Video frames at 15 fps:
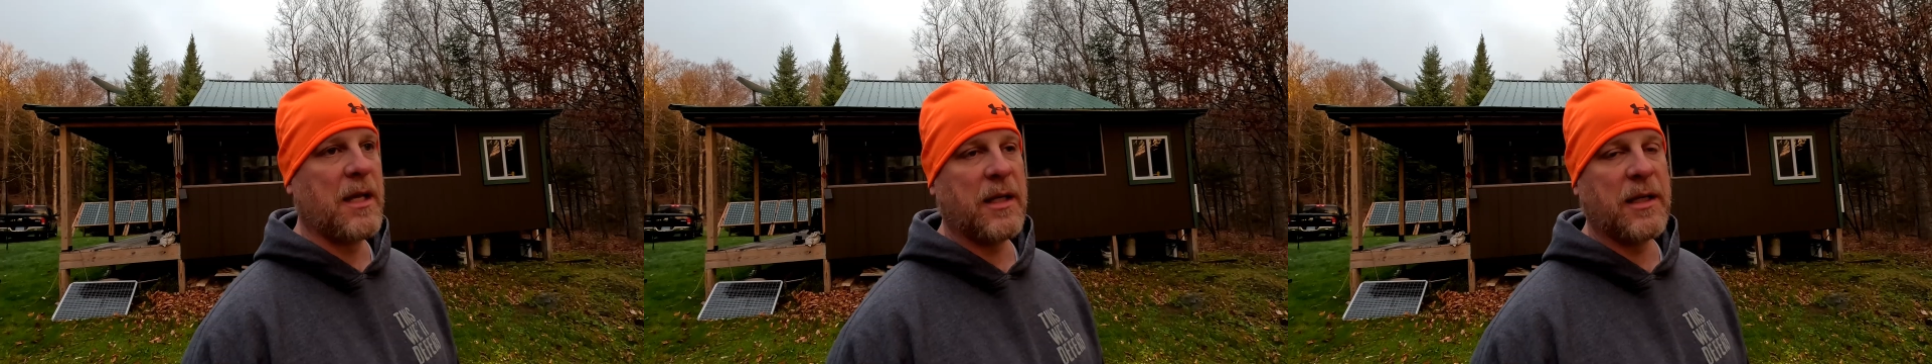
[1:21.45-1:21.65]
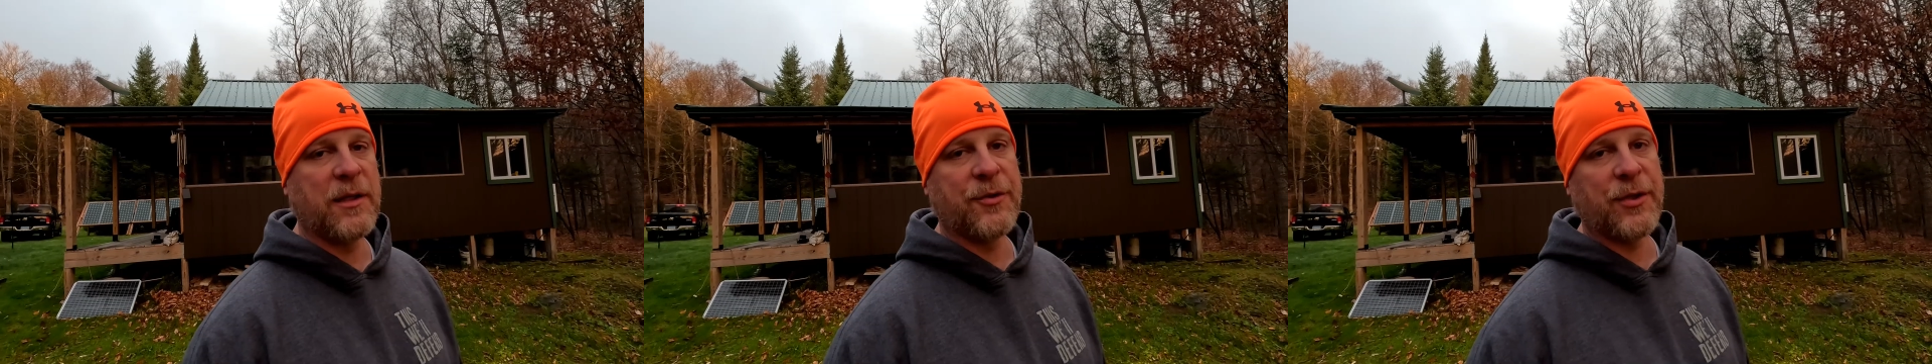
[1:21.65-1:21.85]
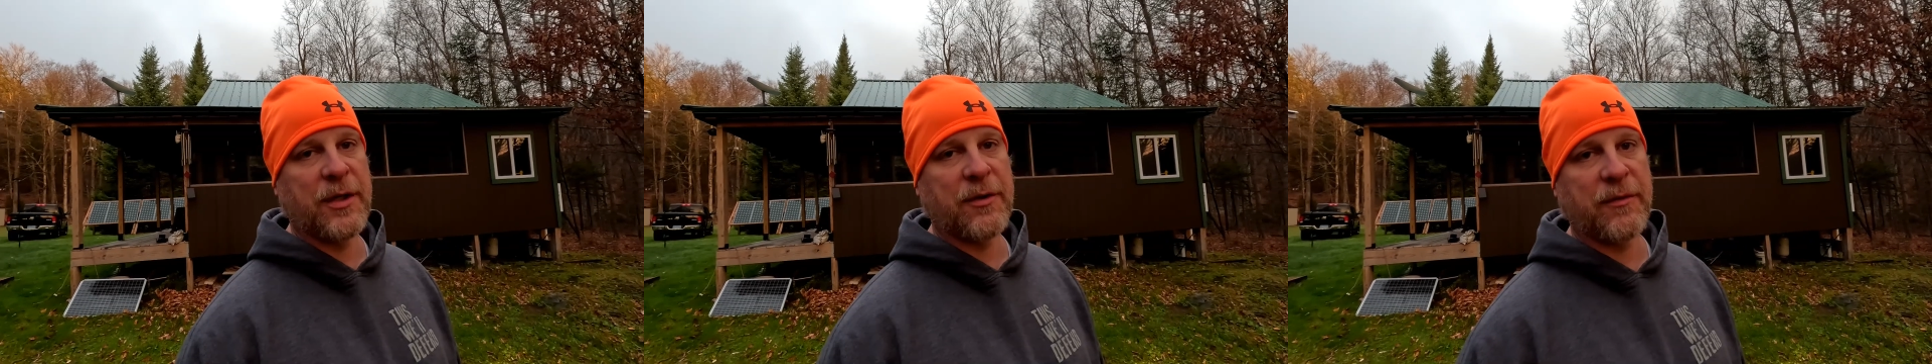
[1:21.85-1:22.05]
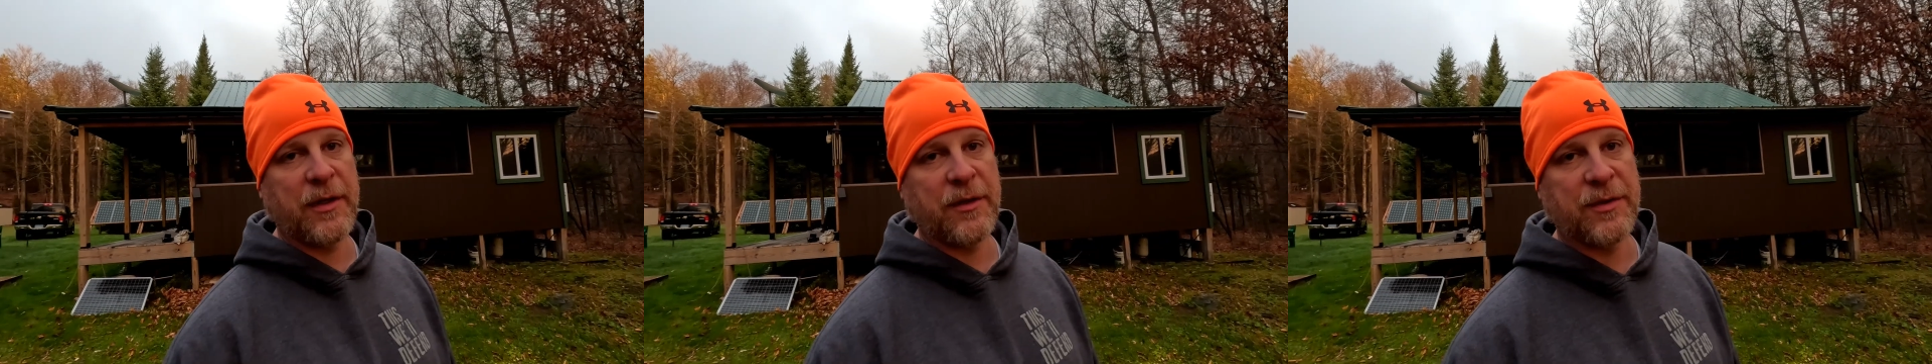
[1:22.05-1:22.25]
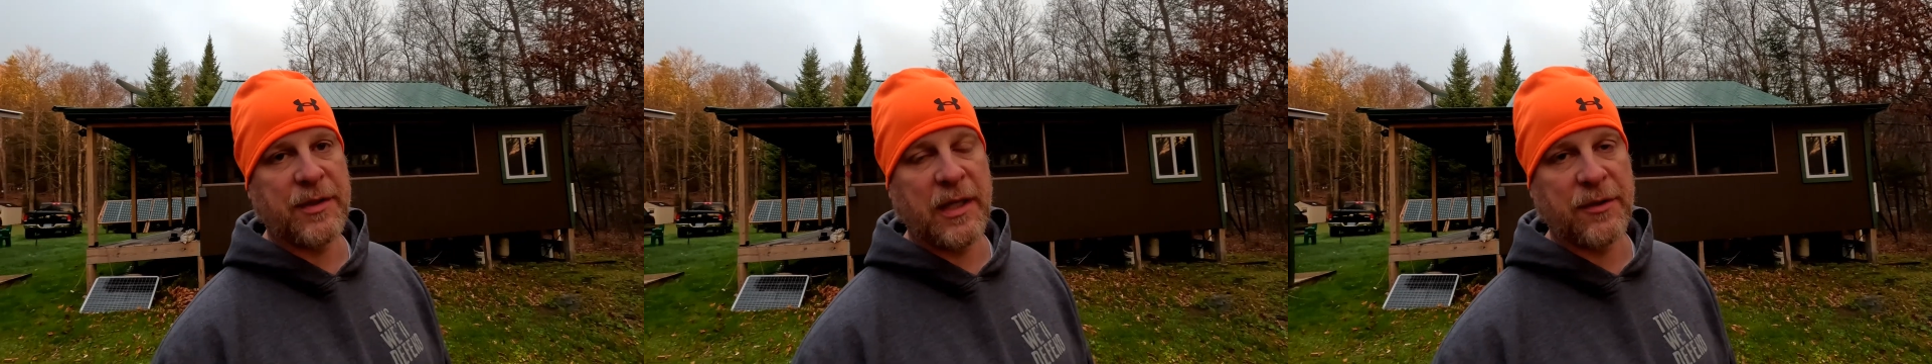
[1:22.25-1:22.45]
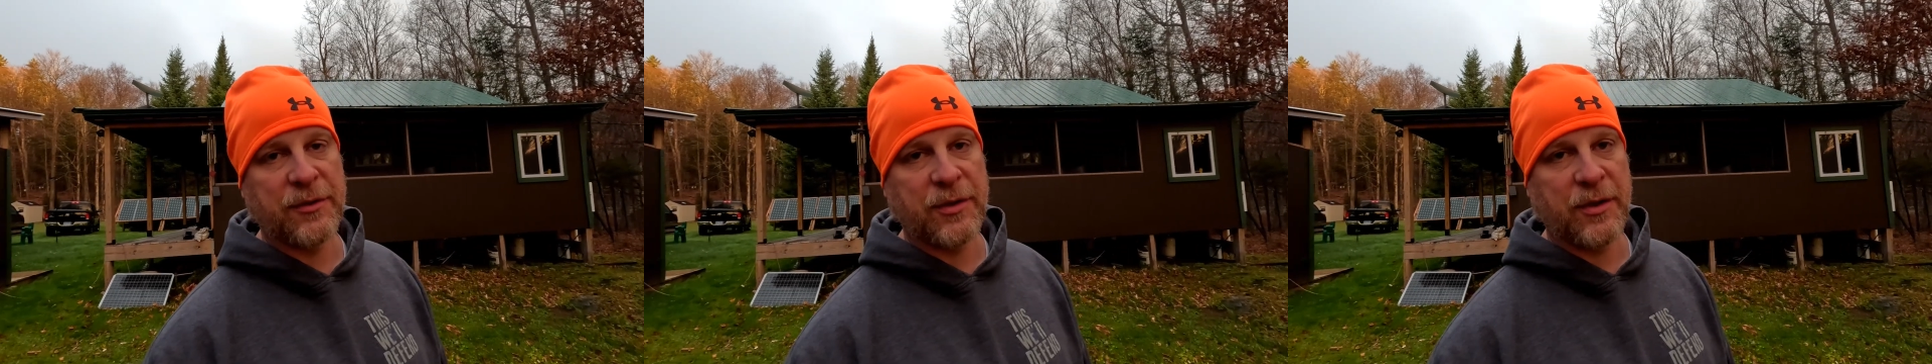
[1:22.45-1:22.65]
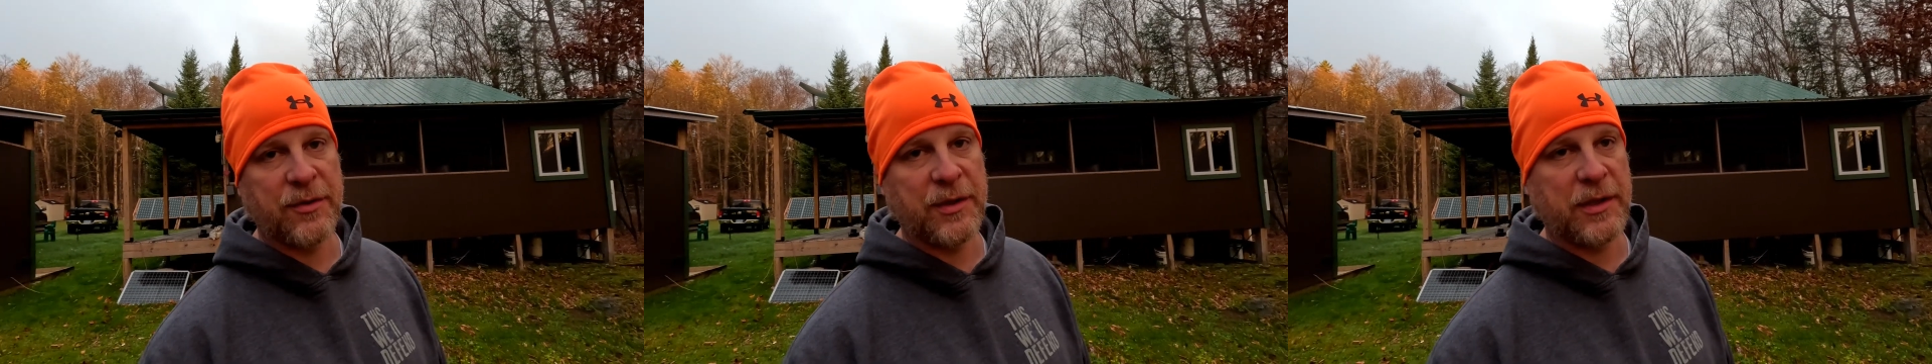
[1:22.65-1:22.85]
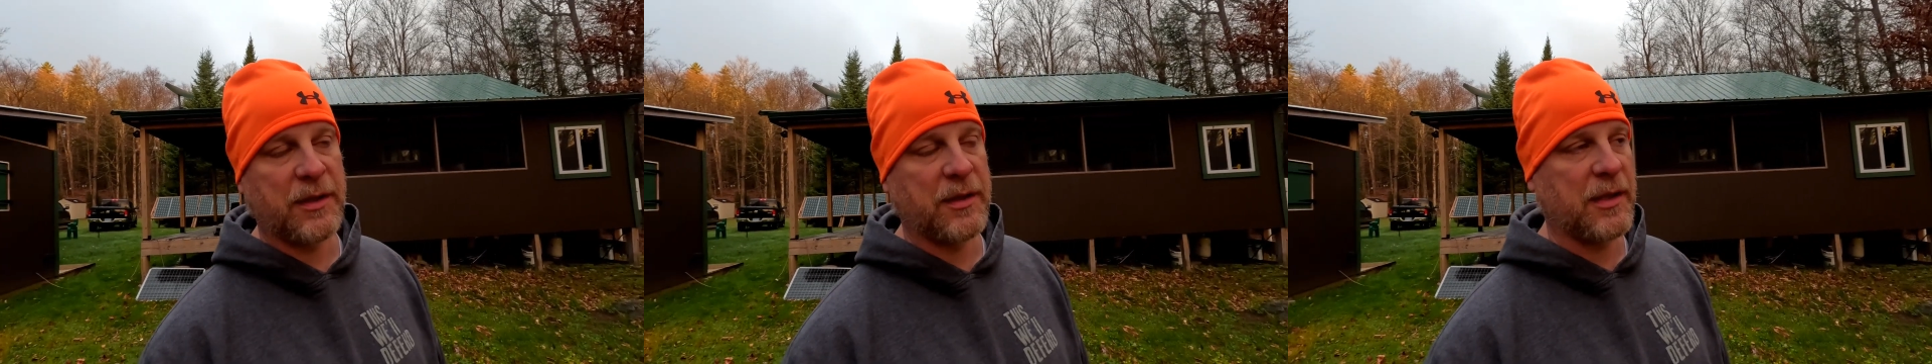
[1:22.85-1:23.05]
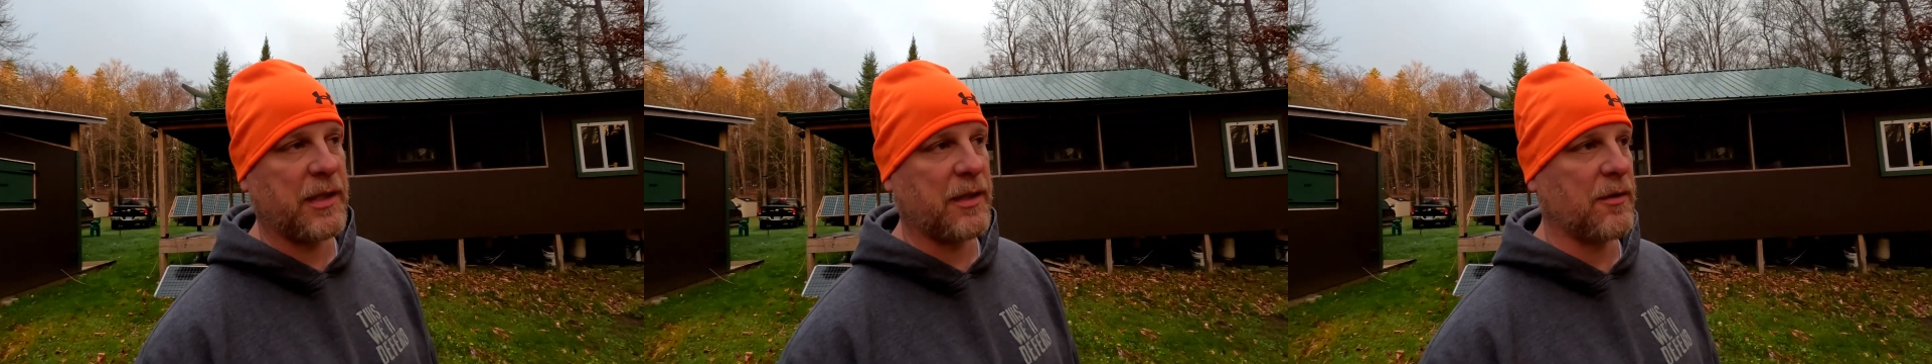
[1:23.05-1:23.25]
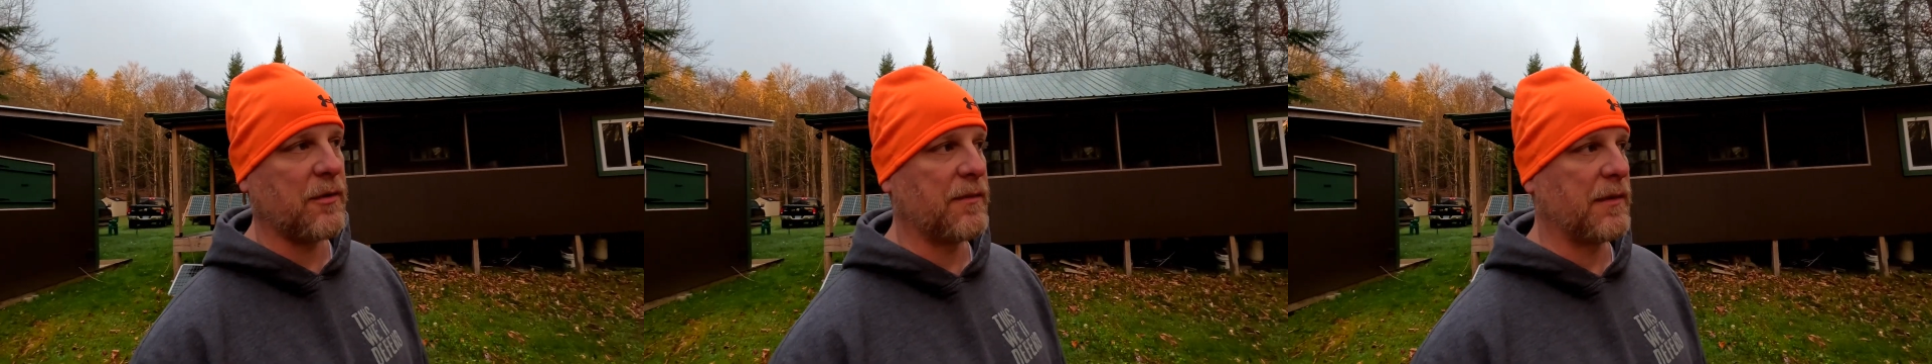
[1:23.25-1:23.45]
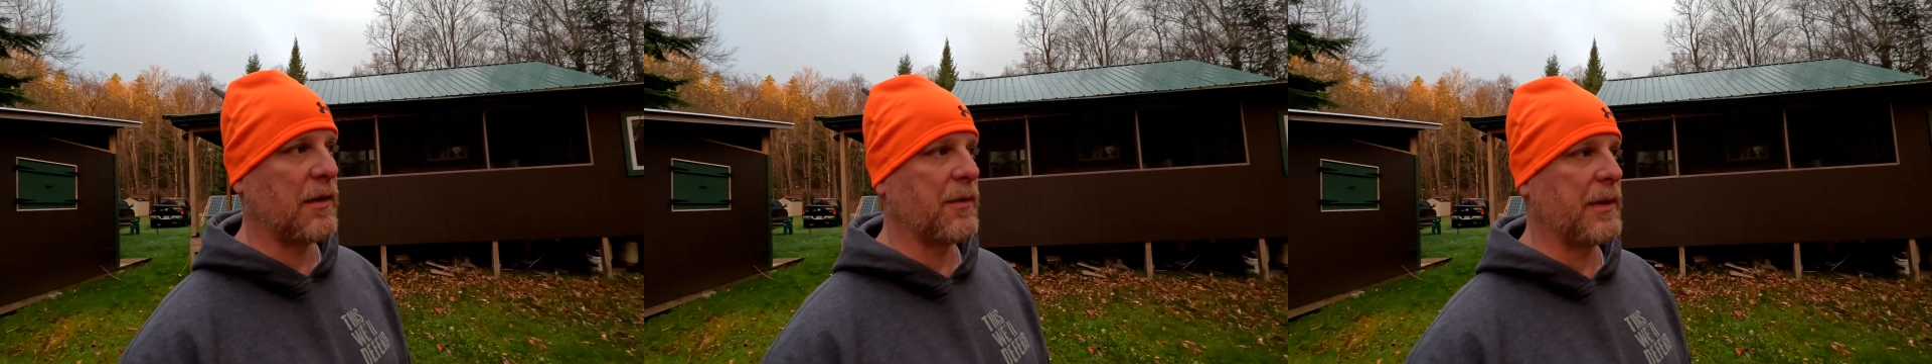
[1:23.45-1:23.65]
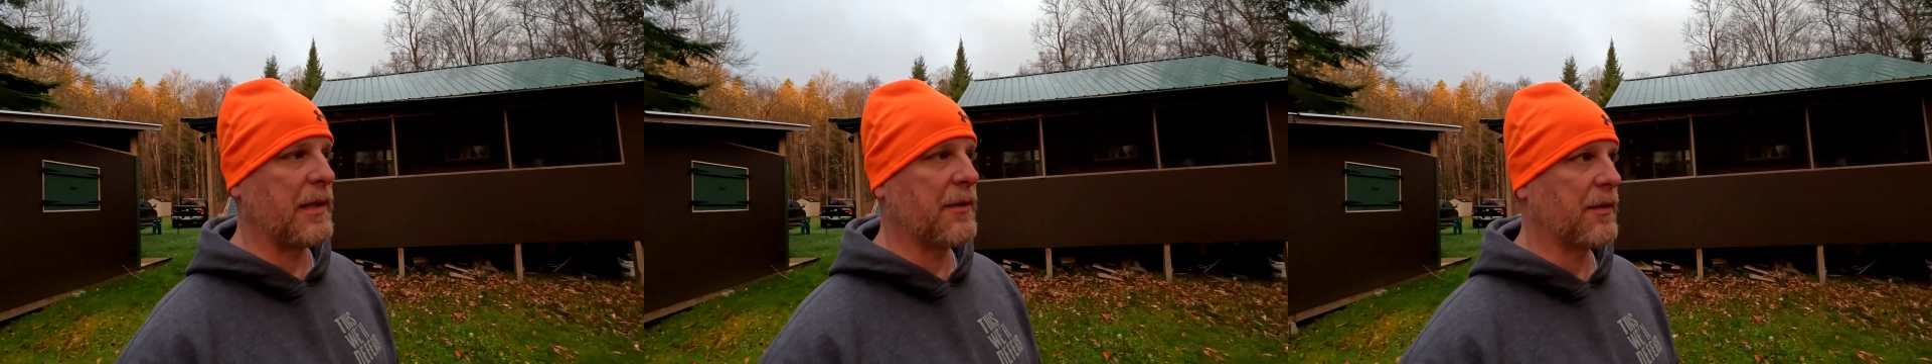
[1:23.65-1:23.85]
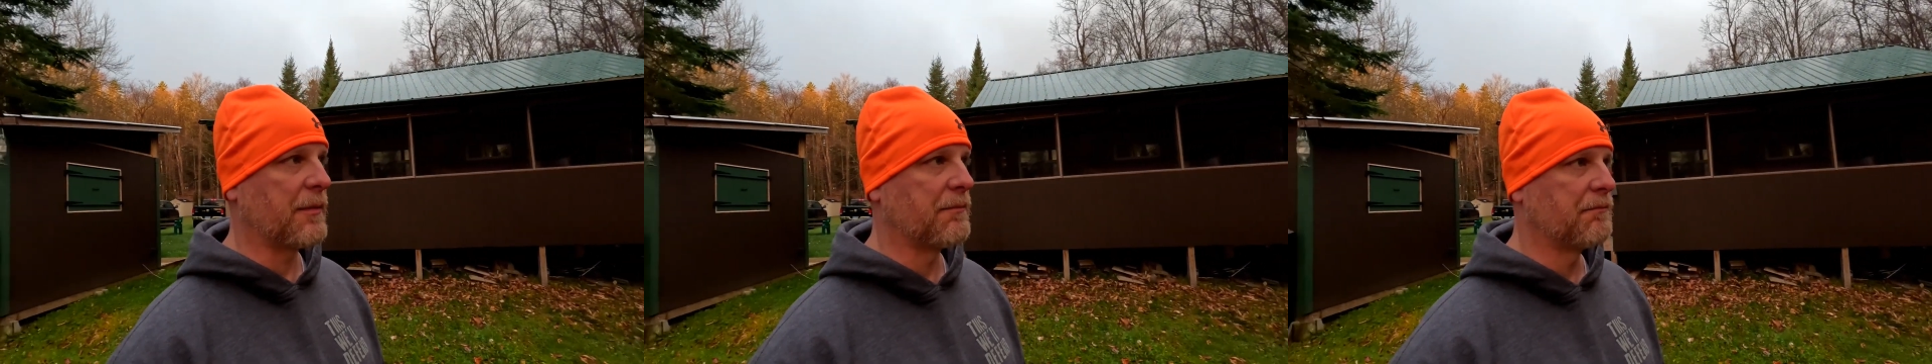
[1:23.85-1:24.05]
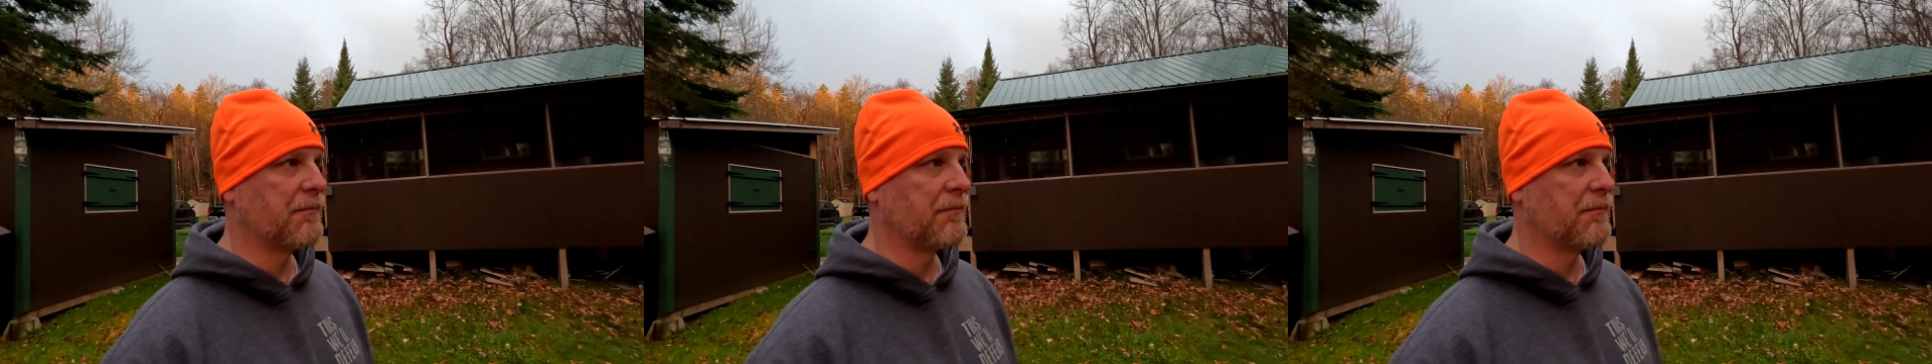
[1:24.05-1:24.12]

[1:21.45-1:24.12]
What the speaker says: and the generator's not charging the EcoFlow either.